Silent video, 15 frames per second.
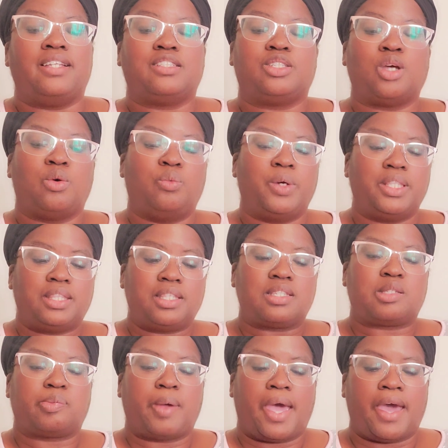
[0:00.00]
so with
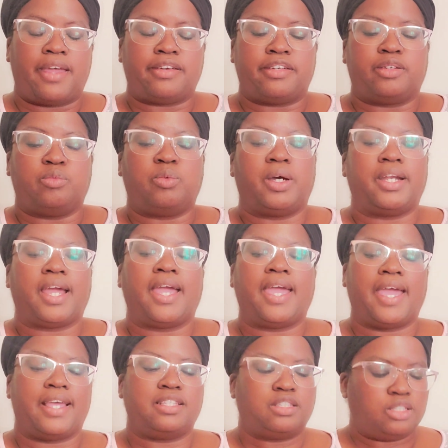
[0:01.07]
this pattern, what I
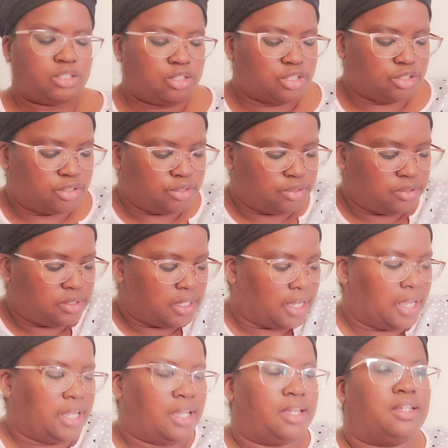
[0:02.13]
had to do,
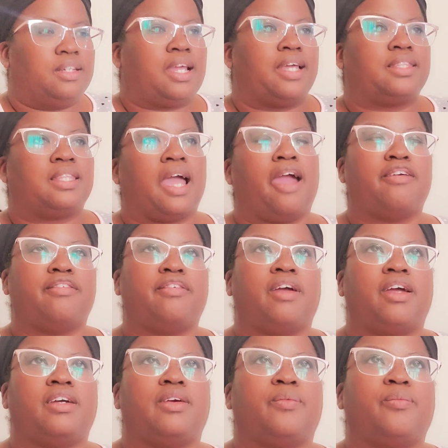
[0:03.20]
and
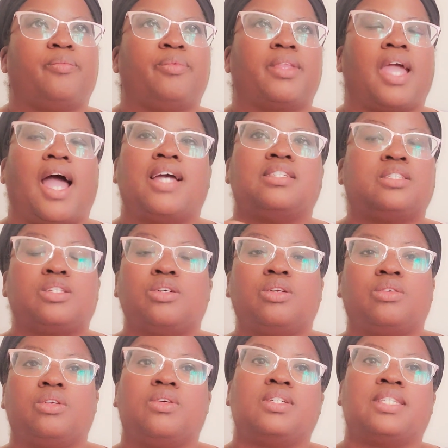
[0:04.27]
I still
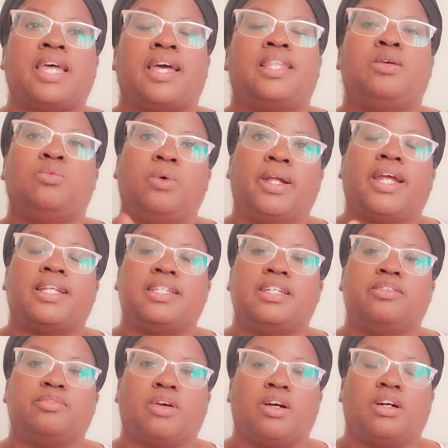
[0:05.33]
don't know exactly what I
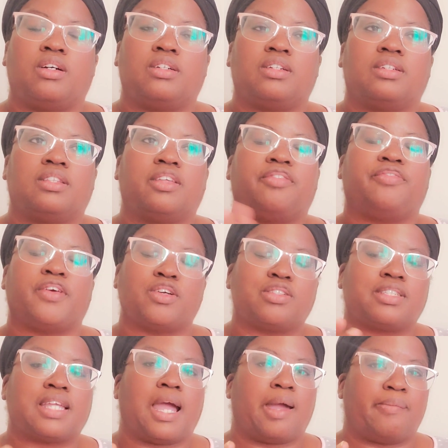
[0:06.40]
did wrong the
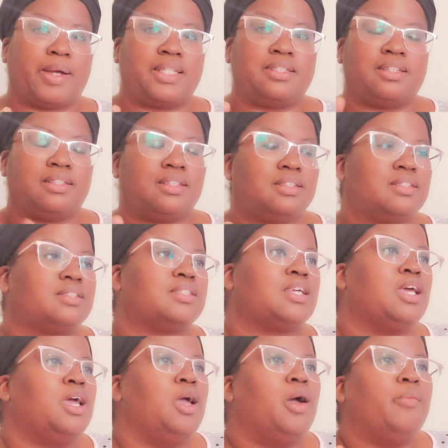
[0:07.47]
first time I did this,
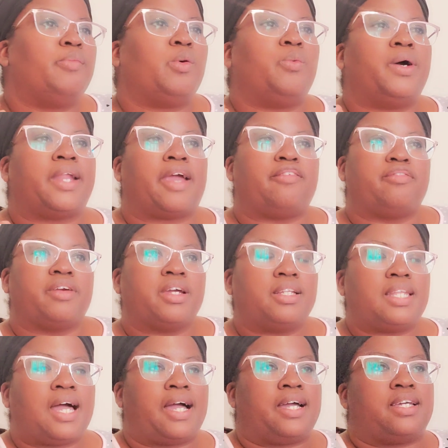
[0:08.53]
but what I
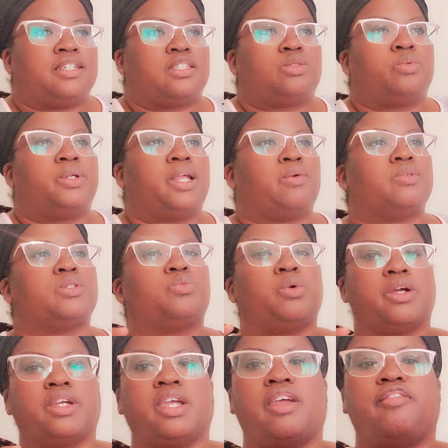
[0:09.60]
realized when I was
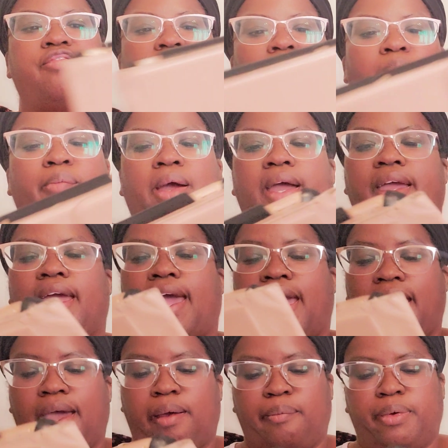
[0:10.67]
working from my
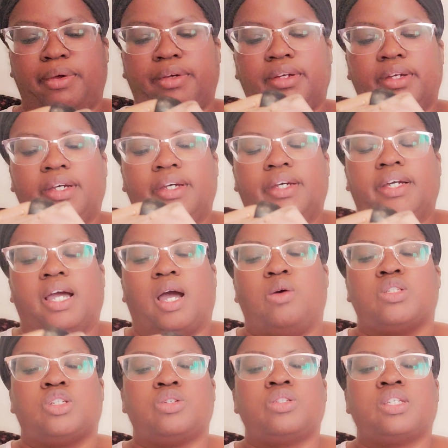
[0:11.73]
app, I
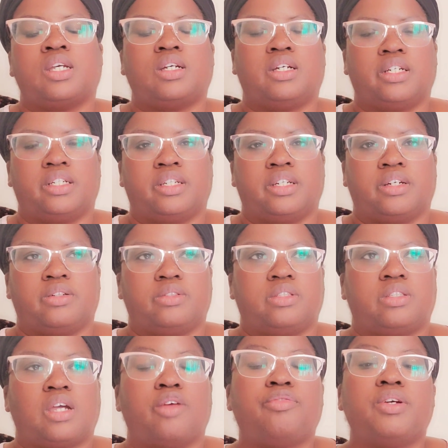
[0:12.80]
was using
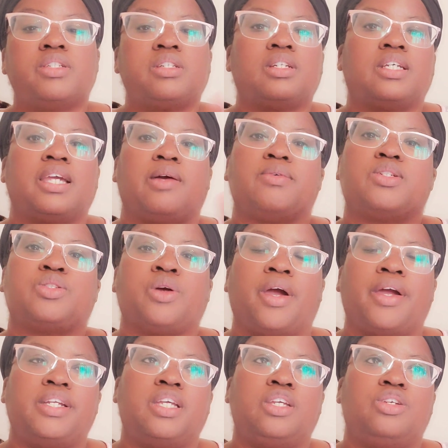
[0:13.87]
GoodNotes. Originally, I was
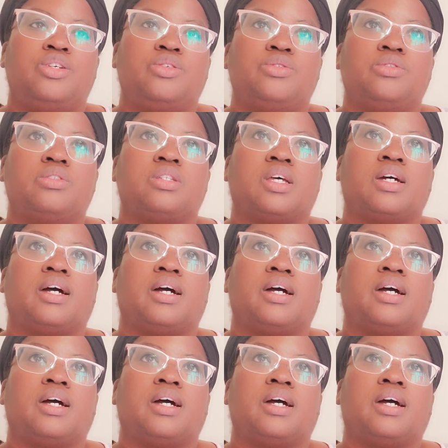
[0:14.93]
trying to use